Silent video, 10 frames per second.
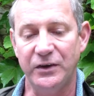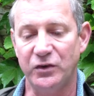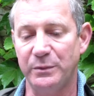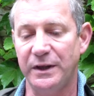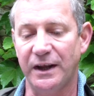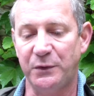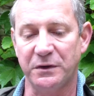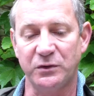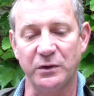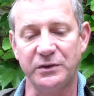To me, that
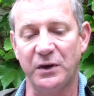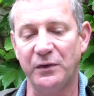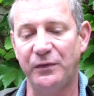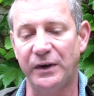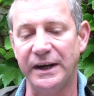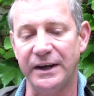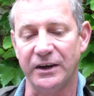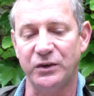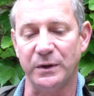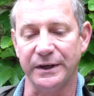was also a very
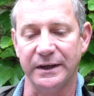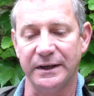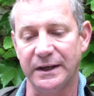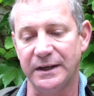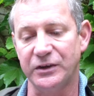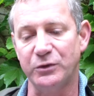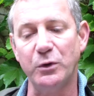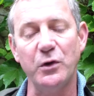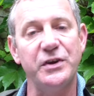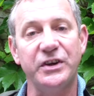nice one.
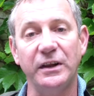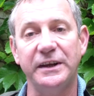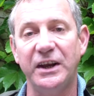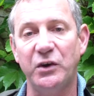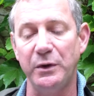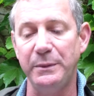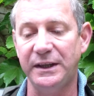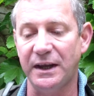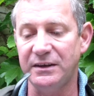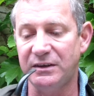Smooth, silky, creamy
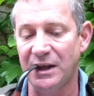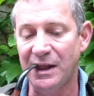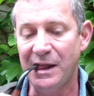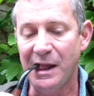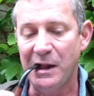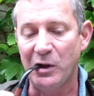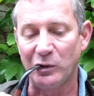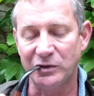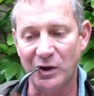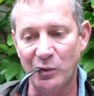taste,
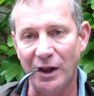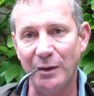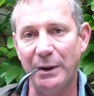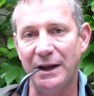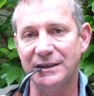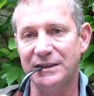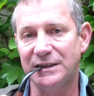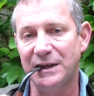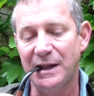also well balanced.